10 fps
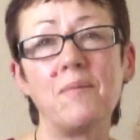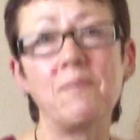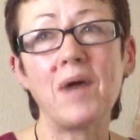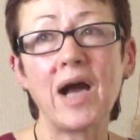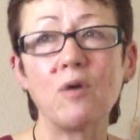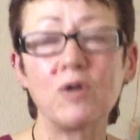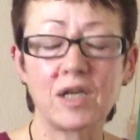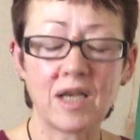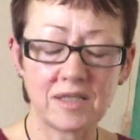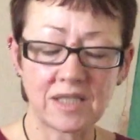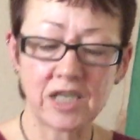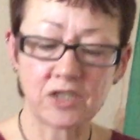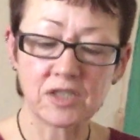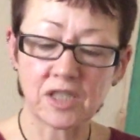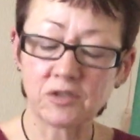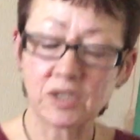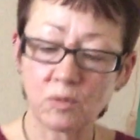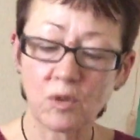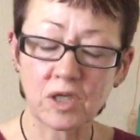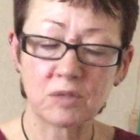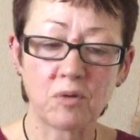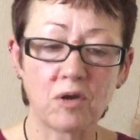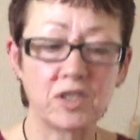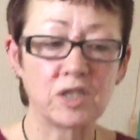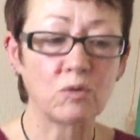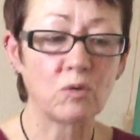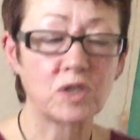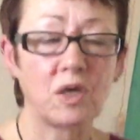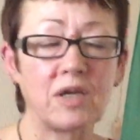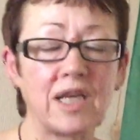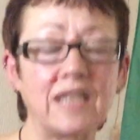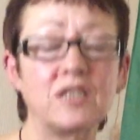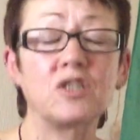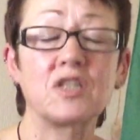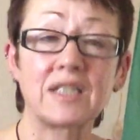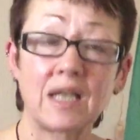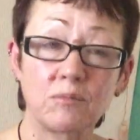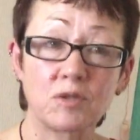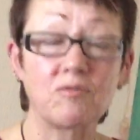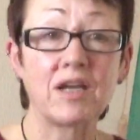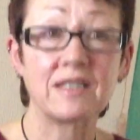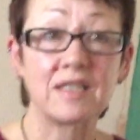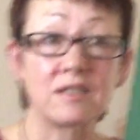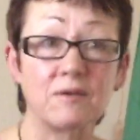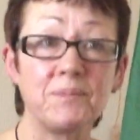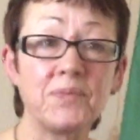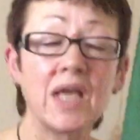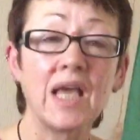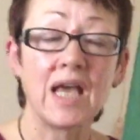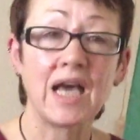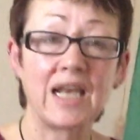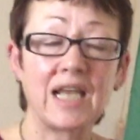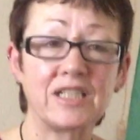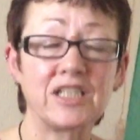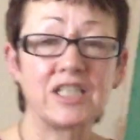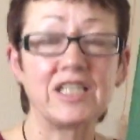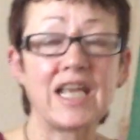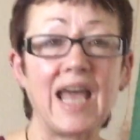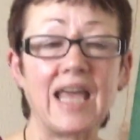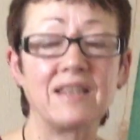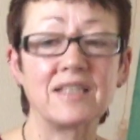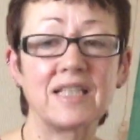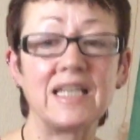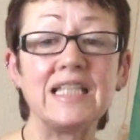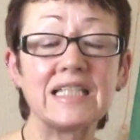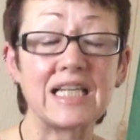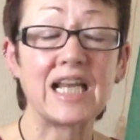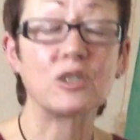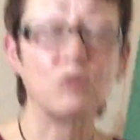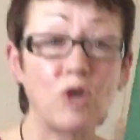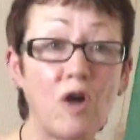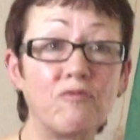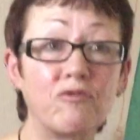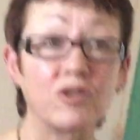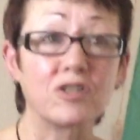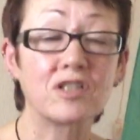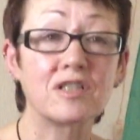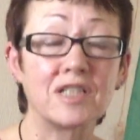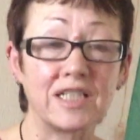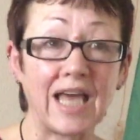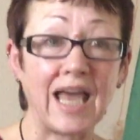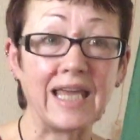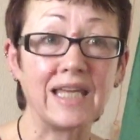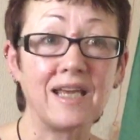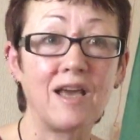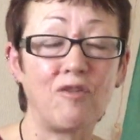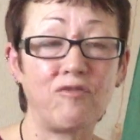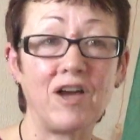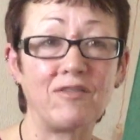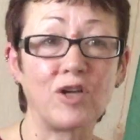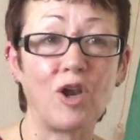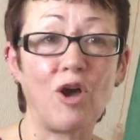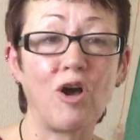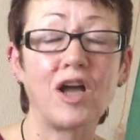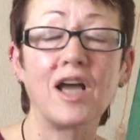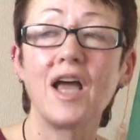My organisation, Socialist Workers Party, is also connected to Stand Up to Racism, and actually today there's an international conference today at 5 o'clock,